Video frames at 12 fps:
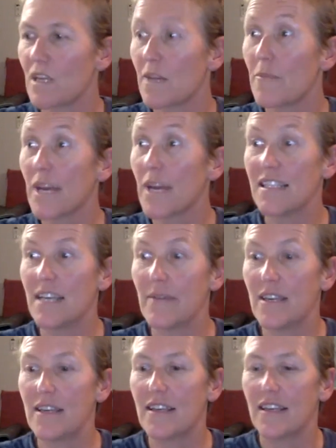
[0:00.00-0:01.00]

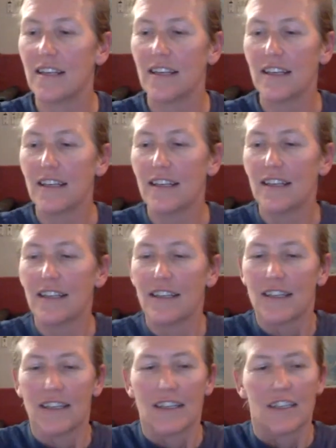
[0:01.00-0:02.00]
pandemic
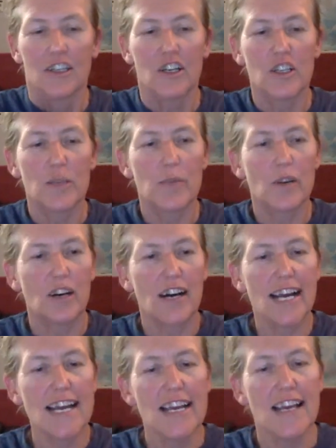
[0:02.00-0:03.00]
goes
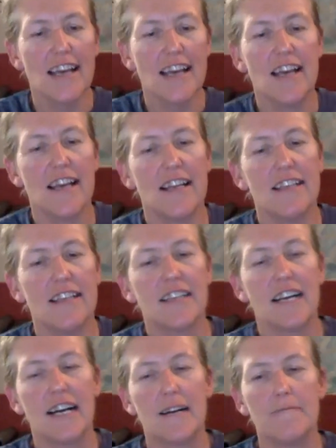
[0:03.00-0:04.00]
by, and
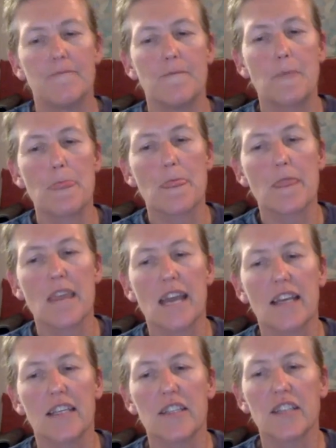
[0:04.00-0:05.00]

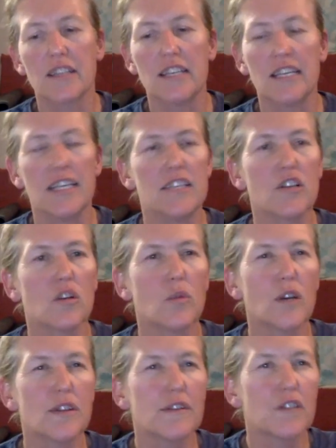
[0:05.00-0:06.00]
yeah, because I think he's got a
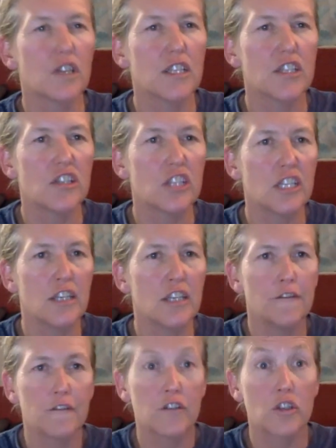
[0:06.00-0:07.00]
wealth of knowledge to
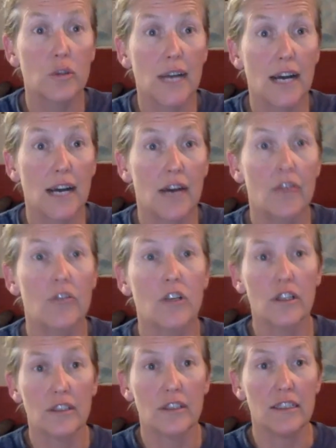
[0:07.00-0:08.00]
give to our not
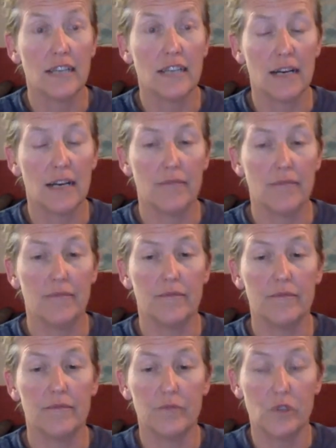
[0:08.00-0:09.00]
only
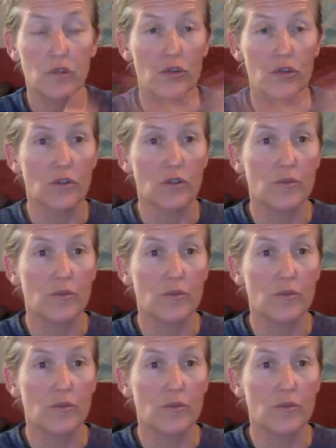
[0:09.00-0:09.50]
crew